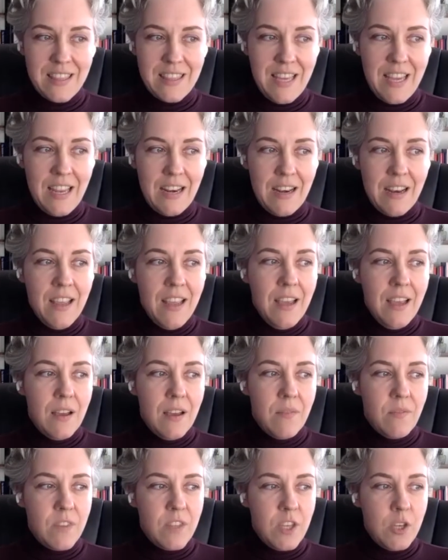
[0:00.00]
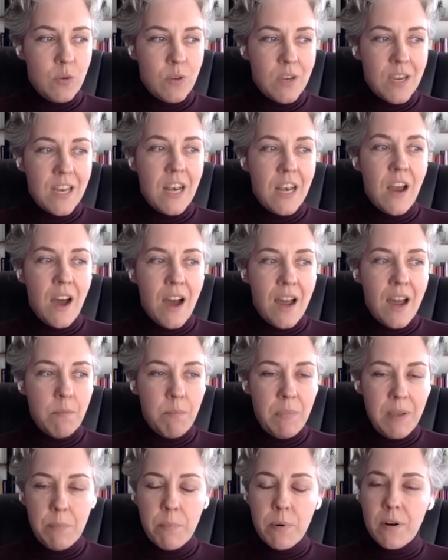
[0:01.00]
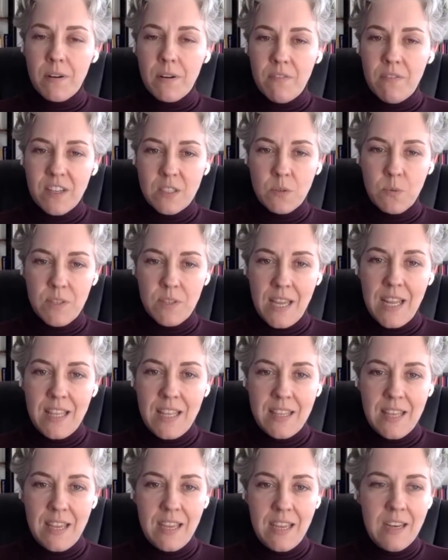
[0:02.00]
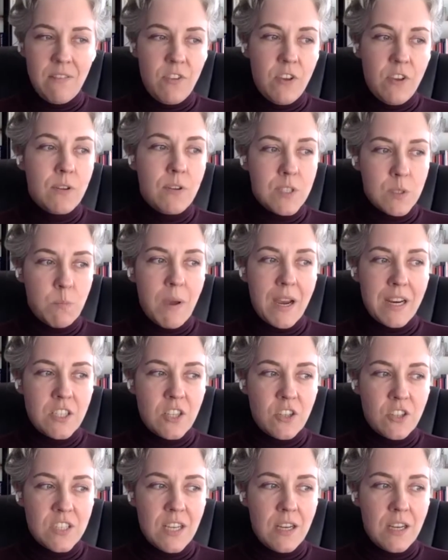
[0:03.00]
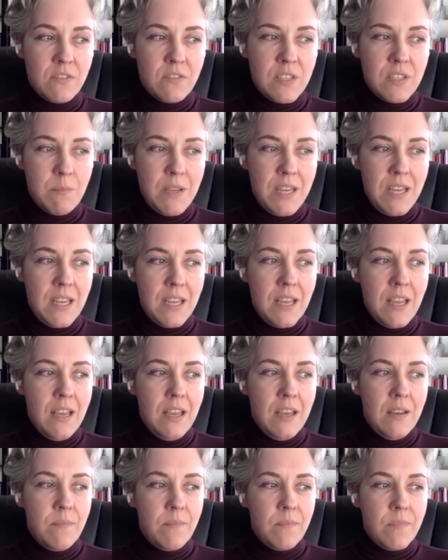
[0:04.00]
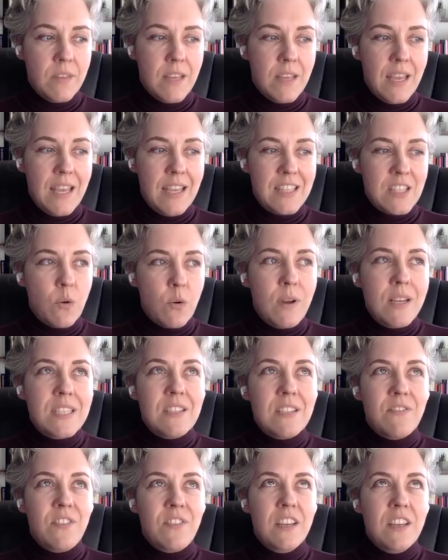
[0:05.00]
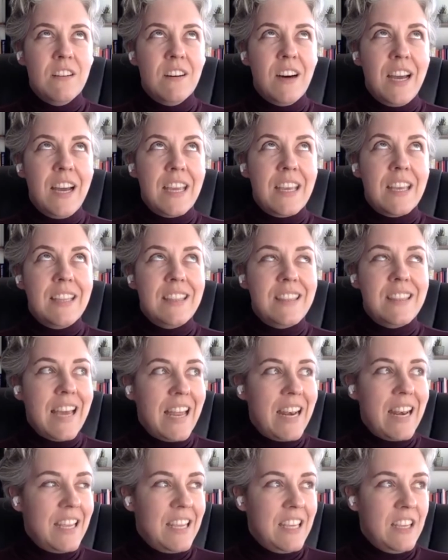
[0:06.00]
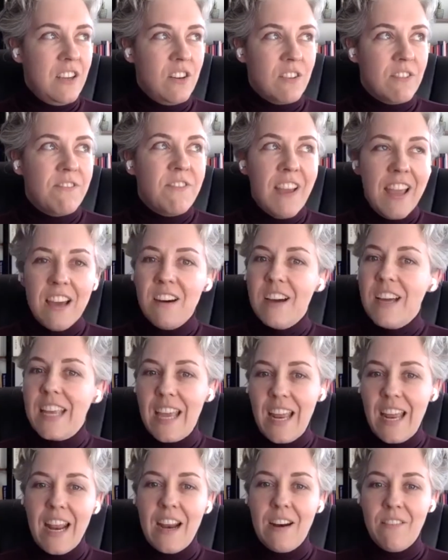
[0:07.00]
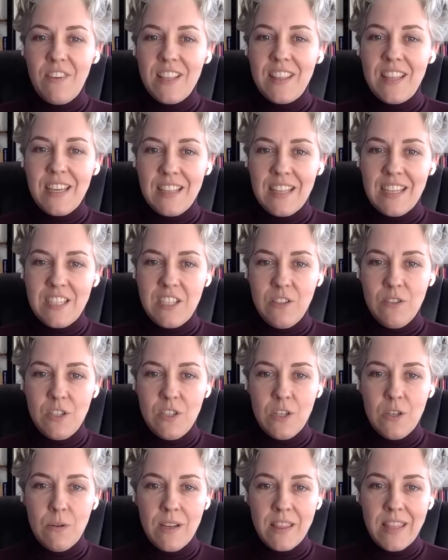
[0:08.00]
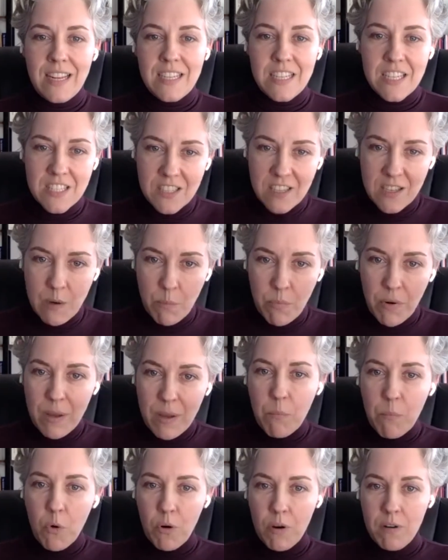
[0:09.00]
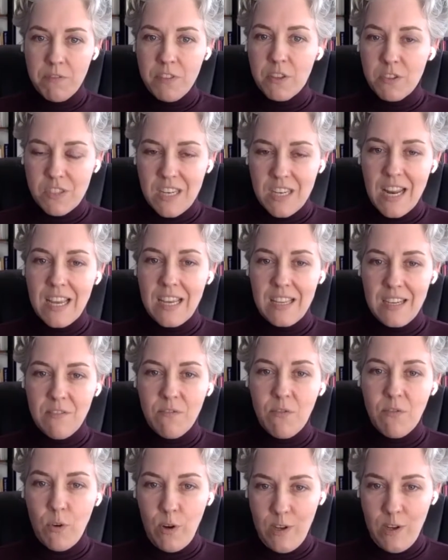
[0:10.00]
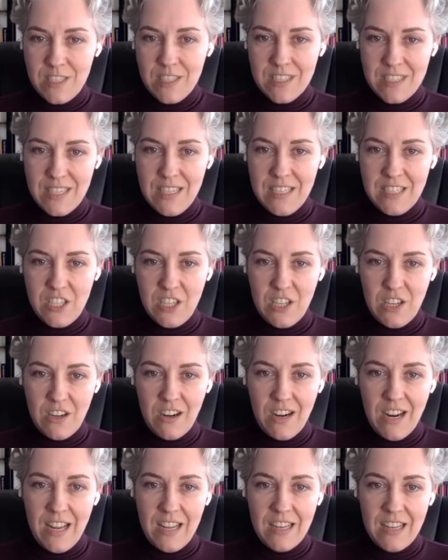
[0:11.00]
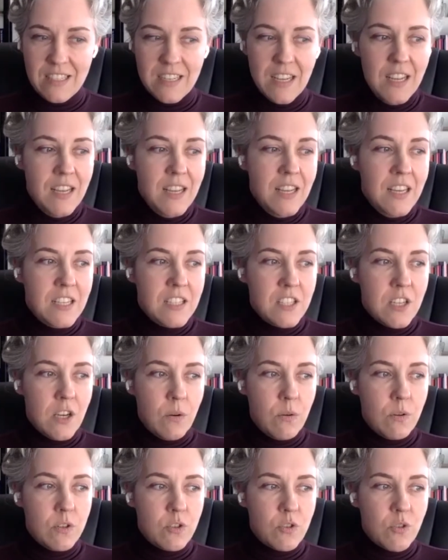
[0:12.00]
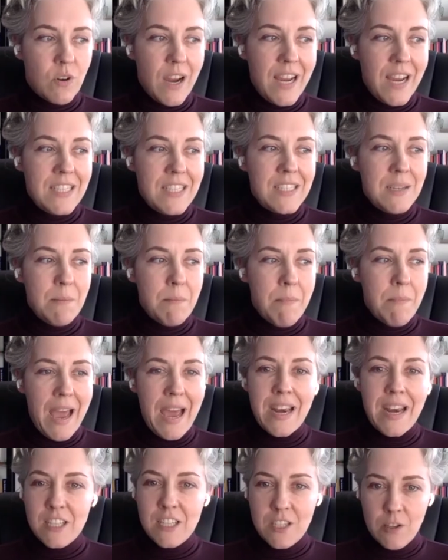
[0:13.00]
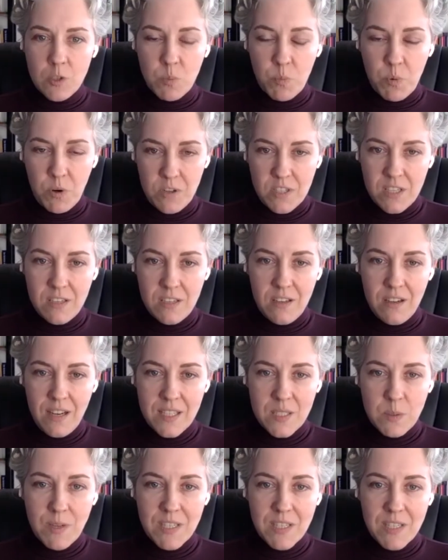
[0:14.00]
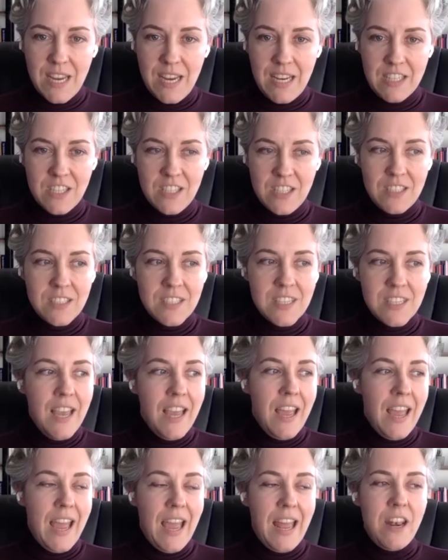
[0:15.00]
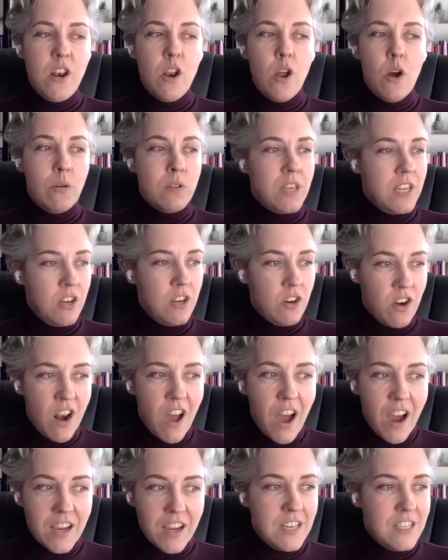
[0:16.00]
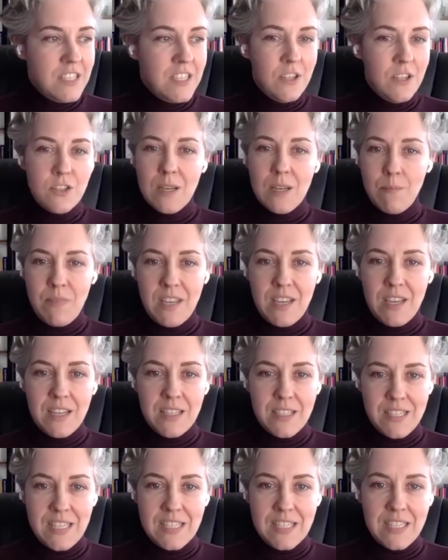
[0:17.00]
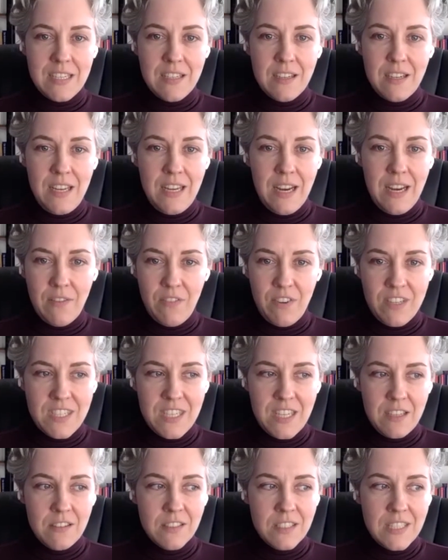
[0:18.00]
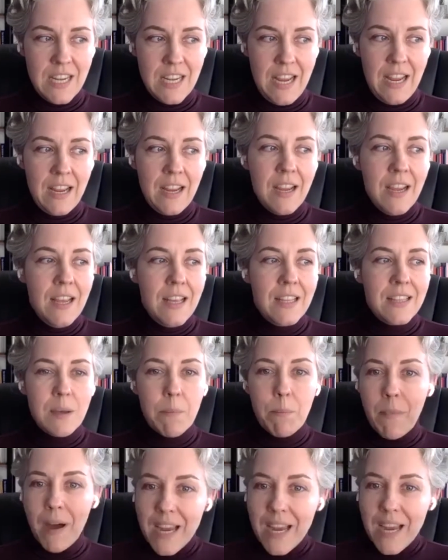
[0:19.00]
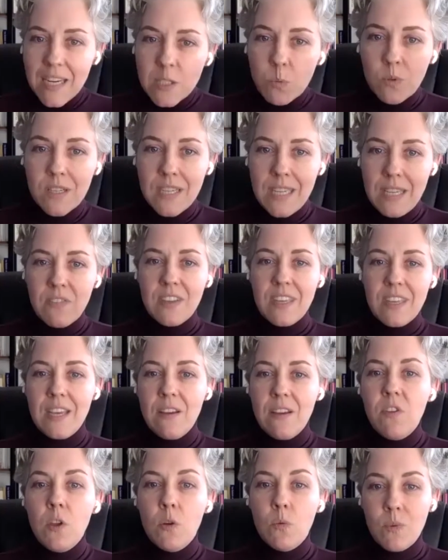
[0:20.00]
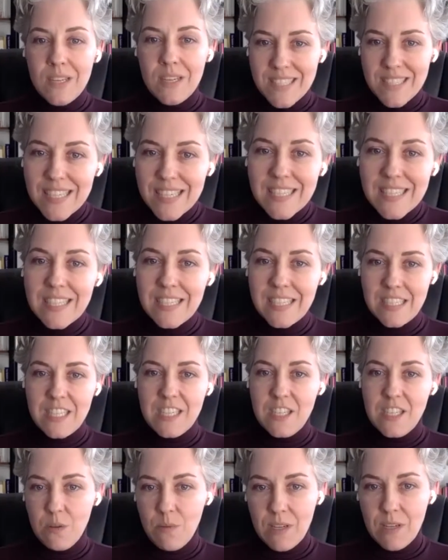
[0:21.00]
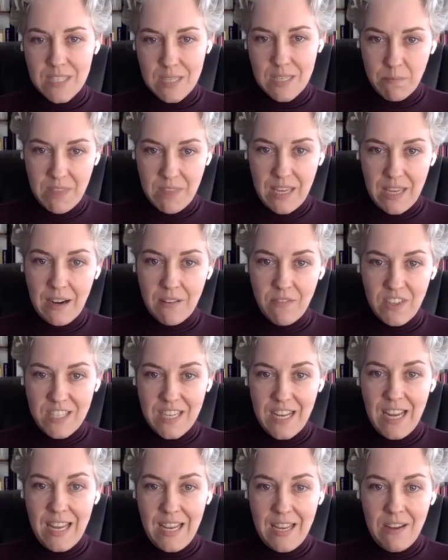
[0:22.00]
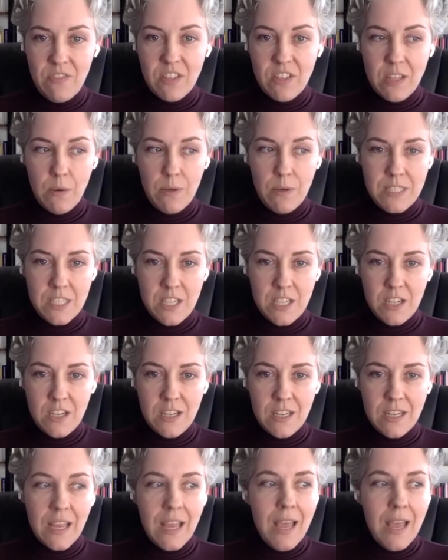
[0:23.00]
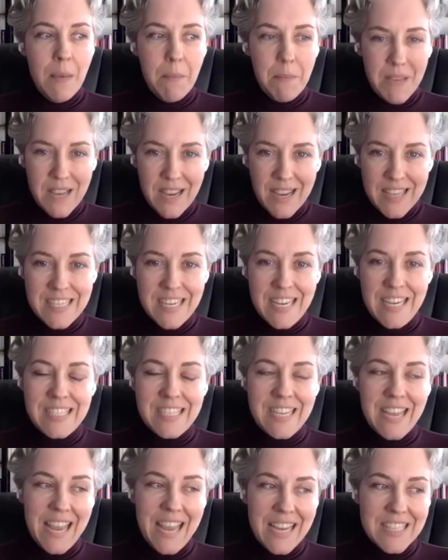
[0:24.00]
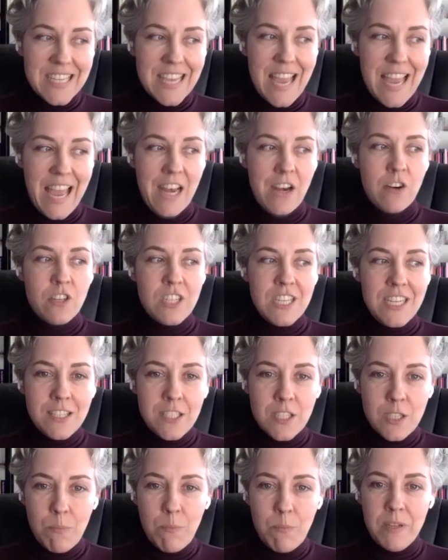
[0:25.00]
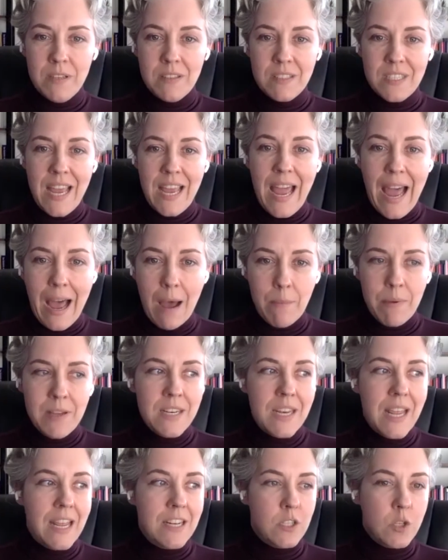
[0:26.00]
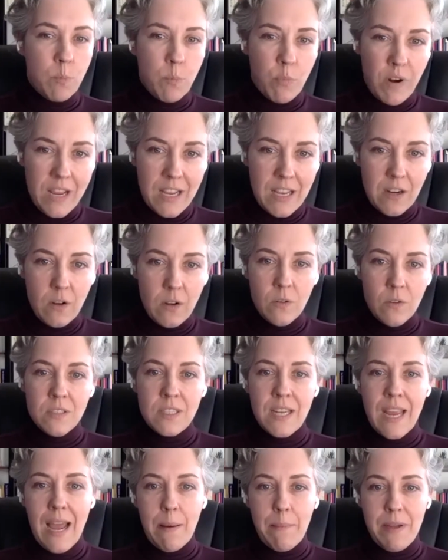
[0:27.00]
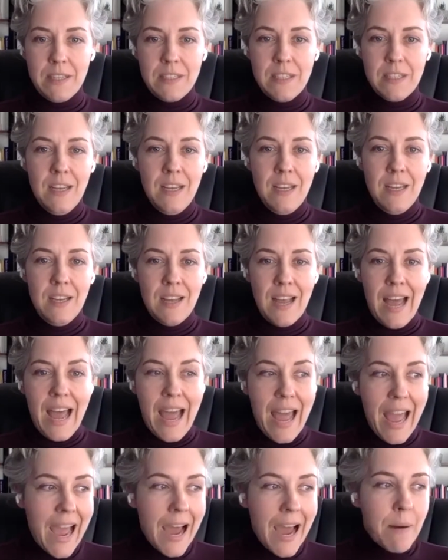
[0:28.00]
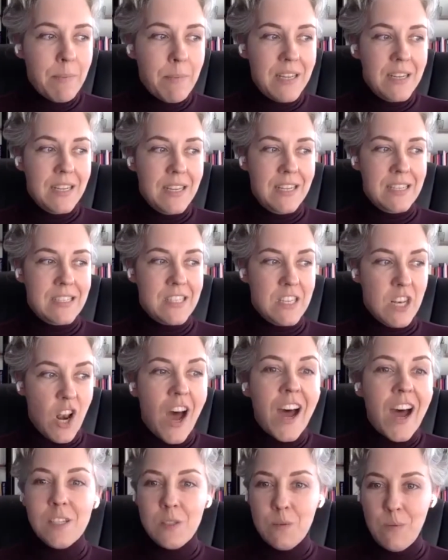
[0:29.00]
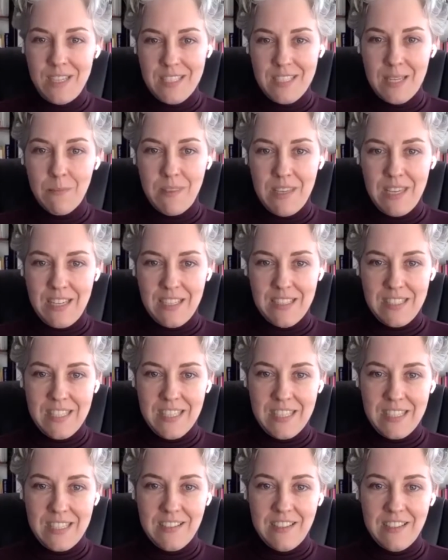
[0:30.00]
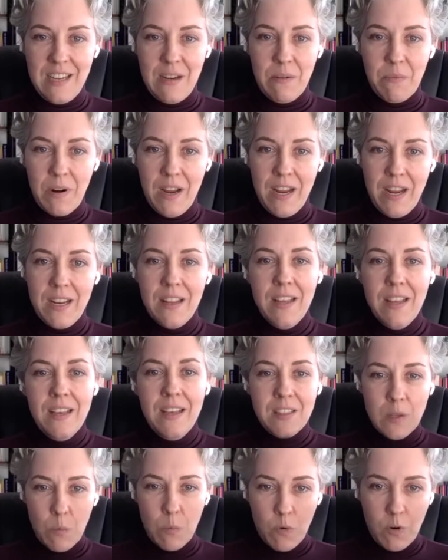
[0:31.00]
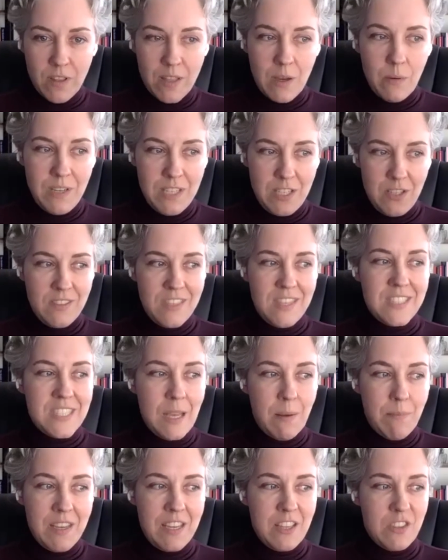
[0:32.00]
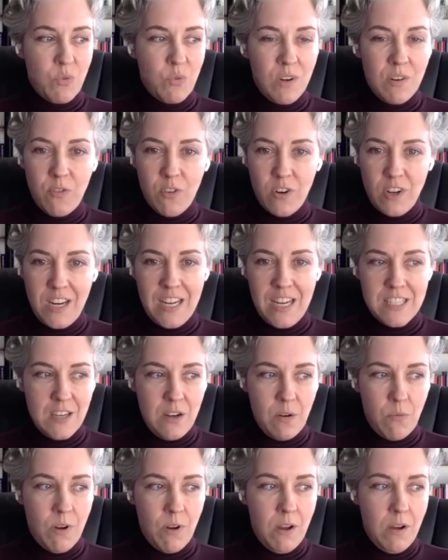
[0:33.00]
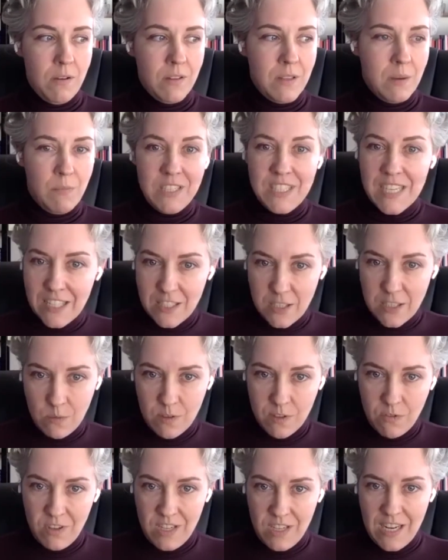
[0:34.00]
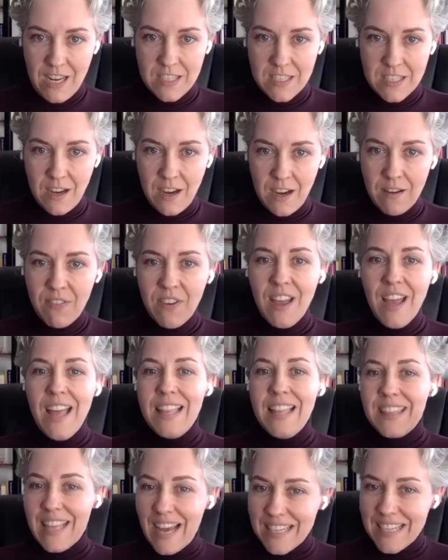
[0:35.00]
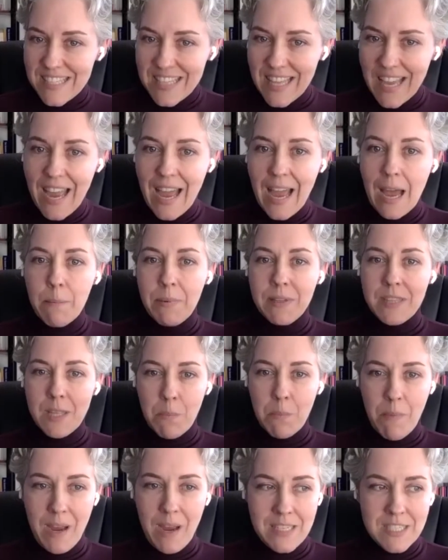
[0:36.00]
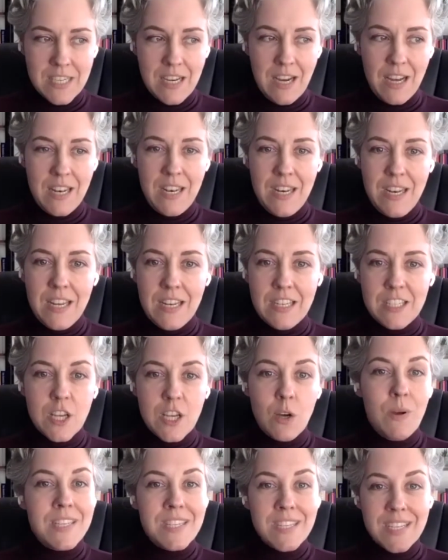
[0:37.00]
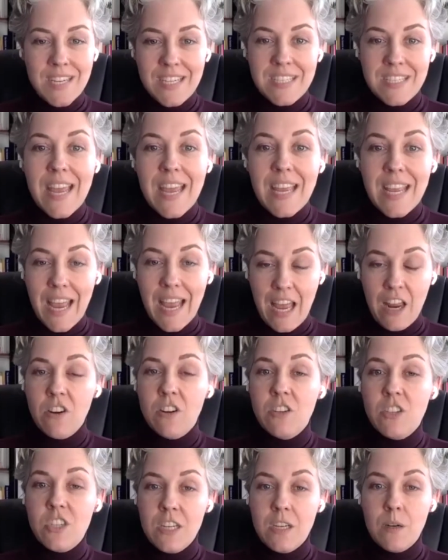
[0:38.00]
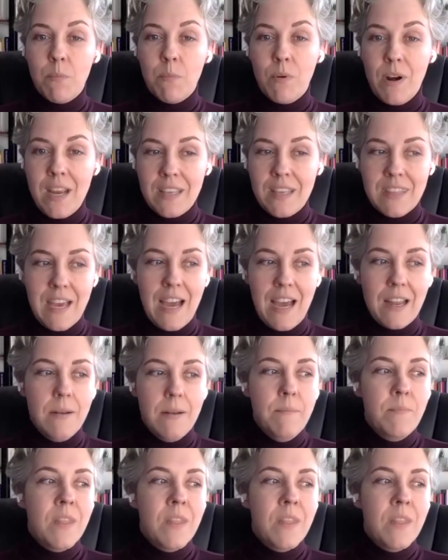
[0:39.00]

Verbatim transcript: then. You cannot be perfect with anything. And if you expect yourself to be, it's going to feel like that you're failing at everything that you do. And that's just going to bring more of those negative voices into your head. So try to manage those personal expectations and know that you're not going to do something consistently every single day. The mind will even give you resistance to doing something every day, even though it's good, because it takes energy to build a habit and to break an old habit a habit is not doing something consistently, right? The more that we do th- something three or four days in a row, then we take two or three days off, that's the habit the mind's gotten in. So it's going to take energy to break that.